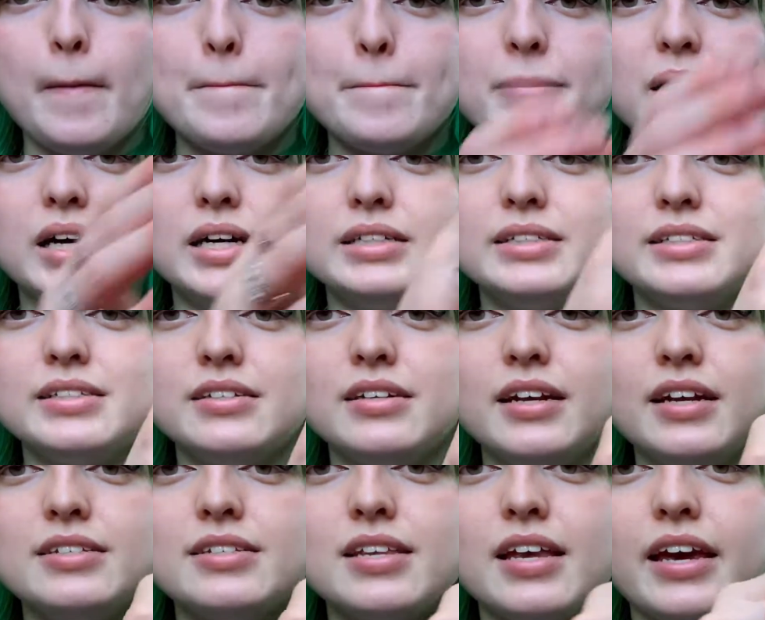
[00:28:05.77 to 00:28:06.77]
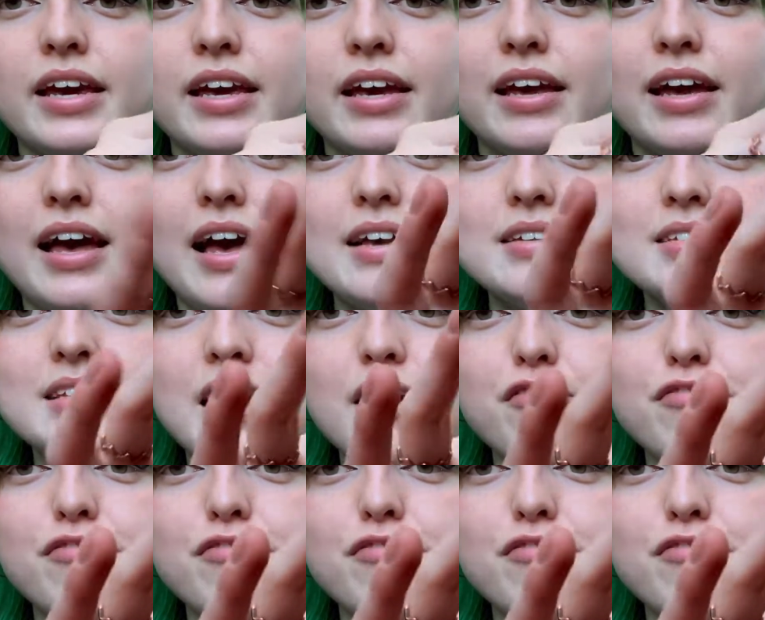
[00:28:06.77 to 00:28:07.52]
But it's like, it has that